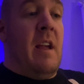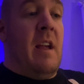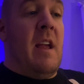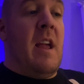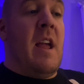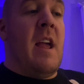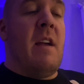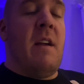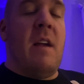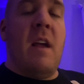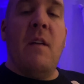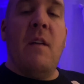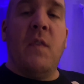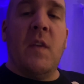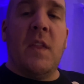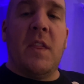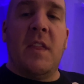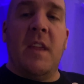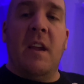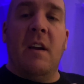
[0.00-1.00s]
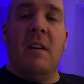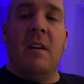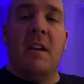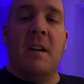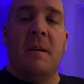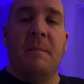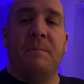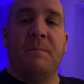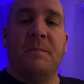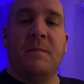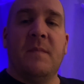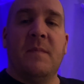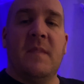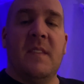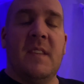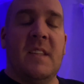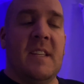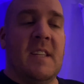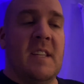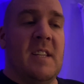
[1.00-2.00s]
if Ethereum
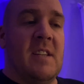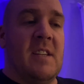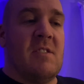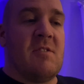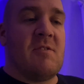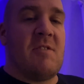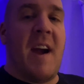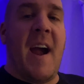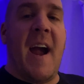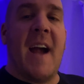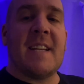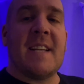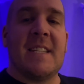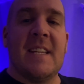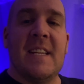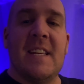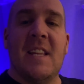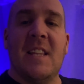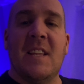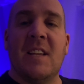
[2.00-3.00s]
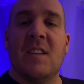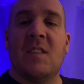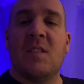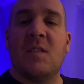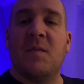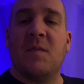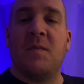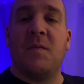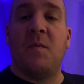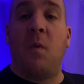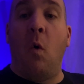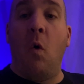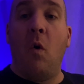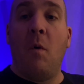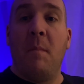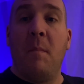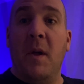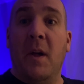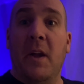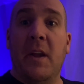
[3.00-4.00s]
cracks into this
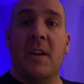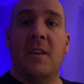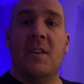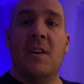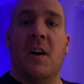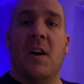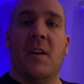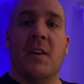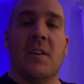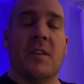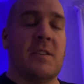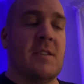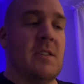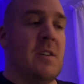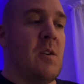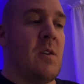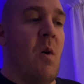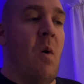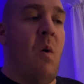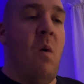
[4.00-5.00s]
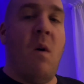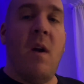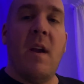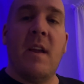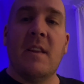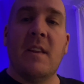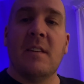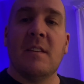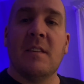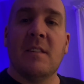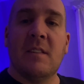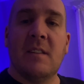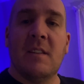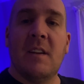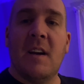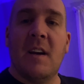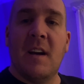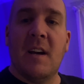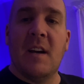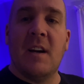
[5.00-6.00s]
$4 million coin
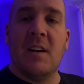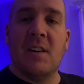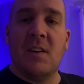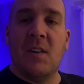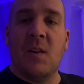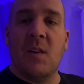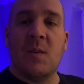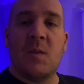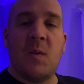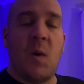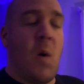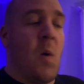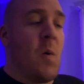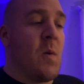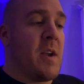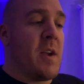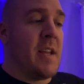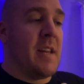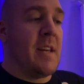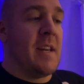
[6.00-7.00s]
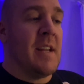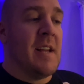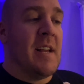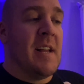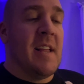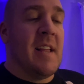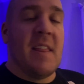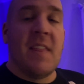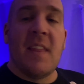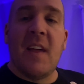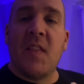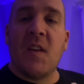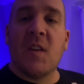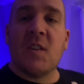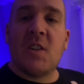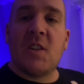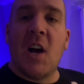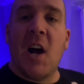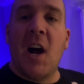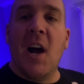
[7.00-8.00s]
uh, or token that they're
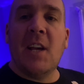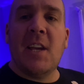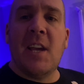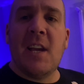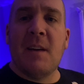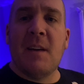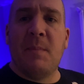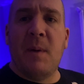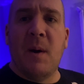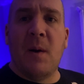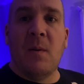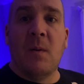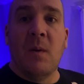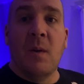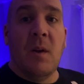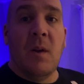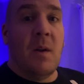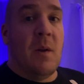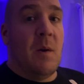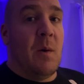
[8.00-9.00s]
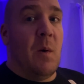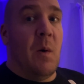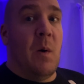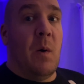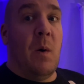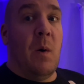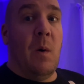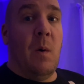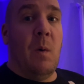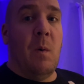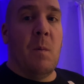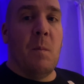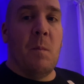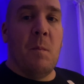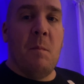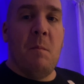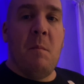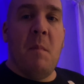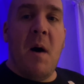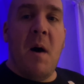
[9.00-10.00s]
talking about, oh
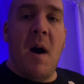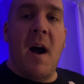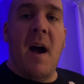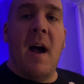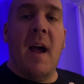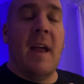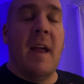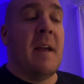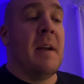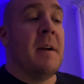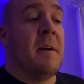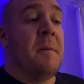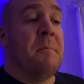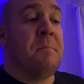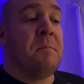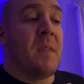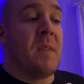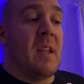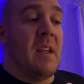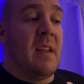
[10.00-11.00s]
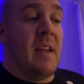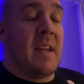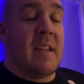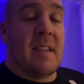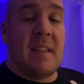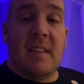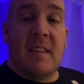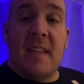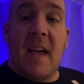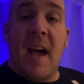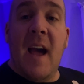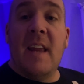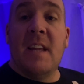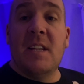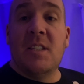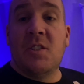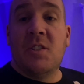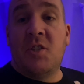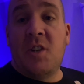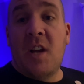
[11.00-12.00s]
my, like that
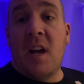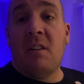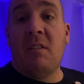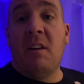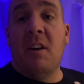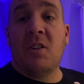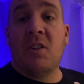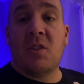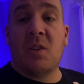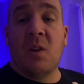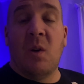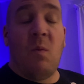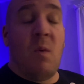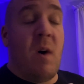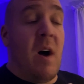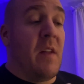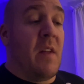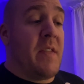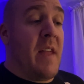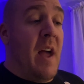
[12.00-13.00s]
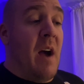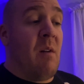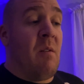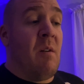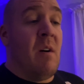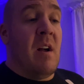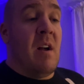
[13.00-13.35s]
is generational wealth. Now,